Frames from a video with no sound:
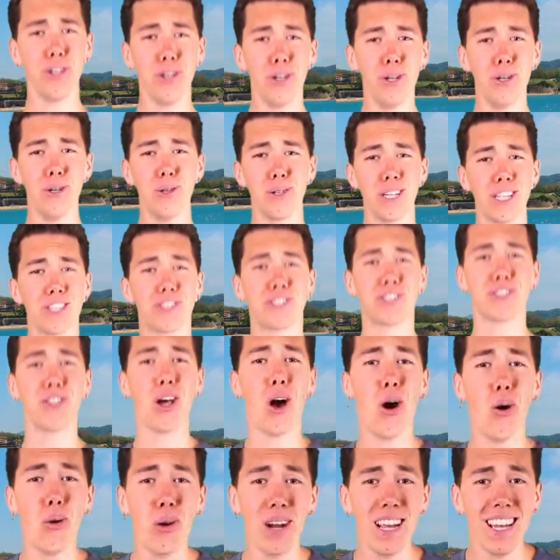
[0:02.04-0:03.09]
Dude, it's
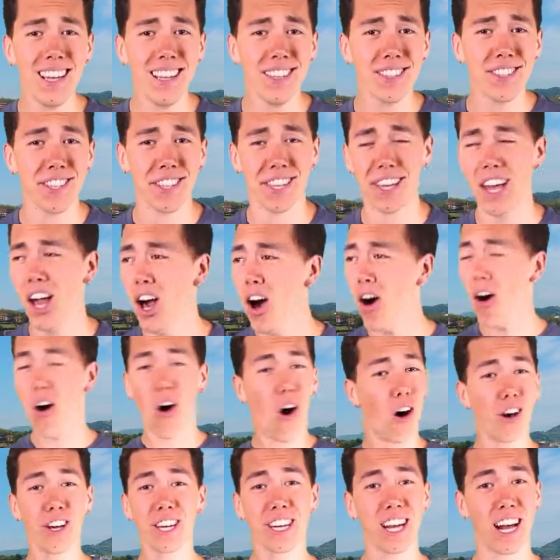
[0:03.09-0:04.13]
so easy.
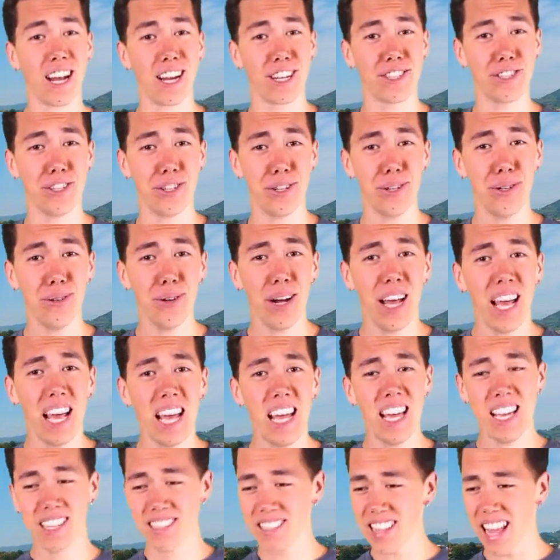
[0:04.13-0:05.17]
All you gotta do
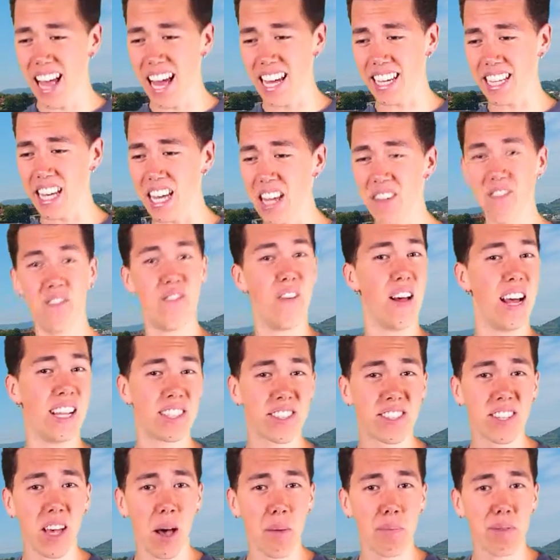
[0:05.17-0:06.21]
is like
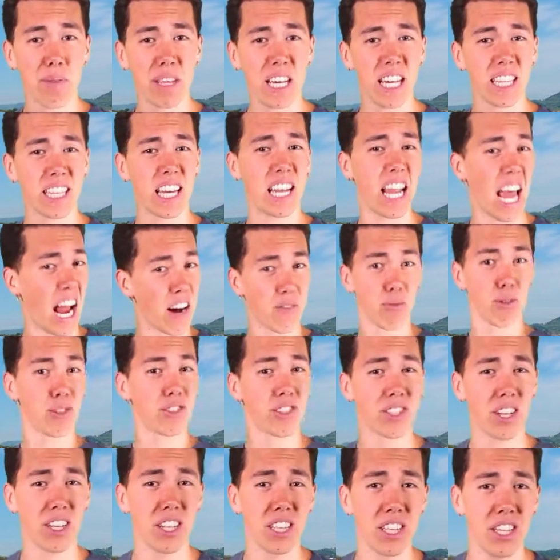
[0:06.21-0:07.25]
invent something that
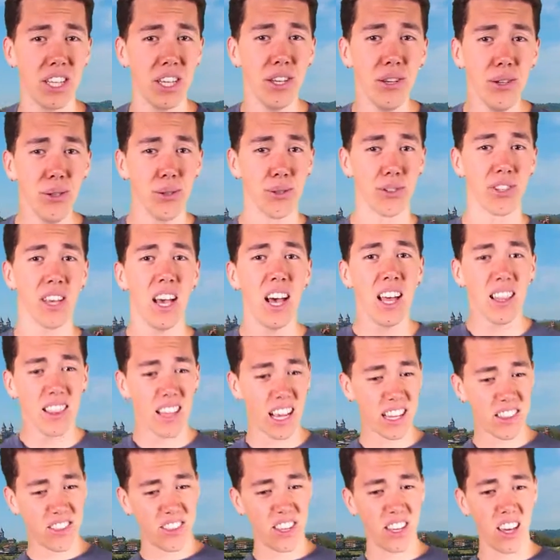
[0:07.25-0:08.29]
everyone's gonna use,
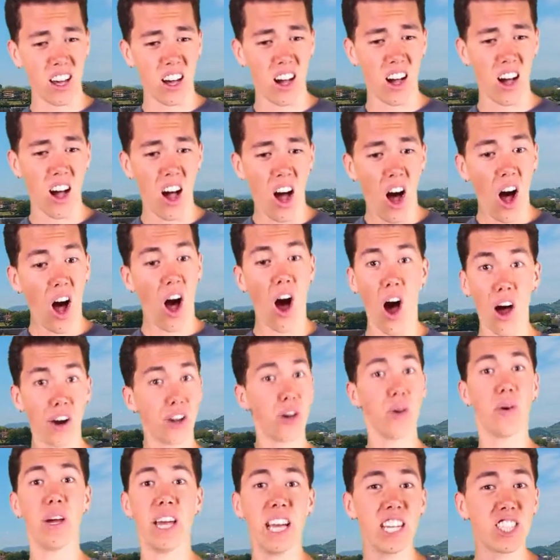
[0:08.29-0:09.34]
like the
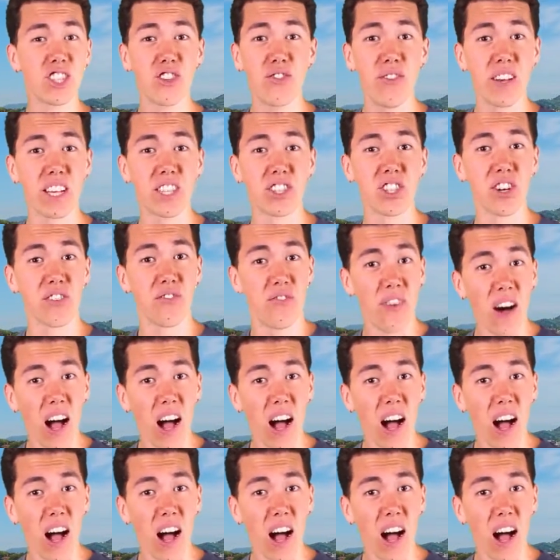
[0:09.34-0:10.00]
Auto Itch Fixer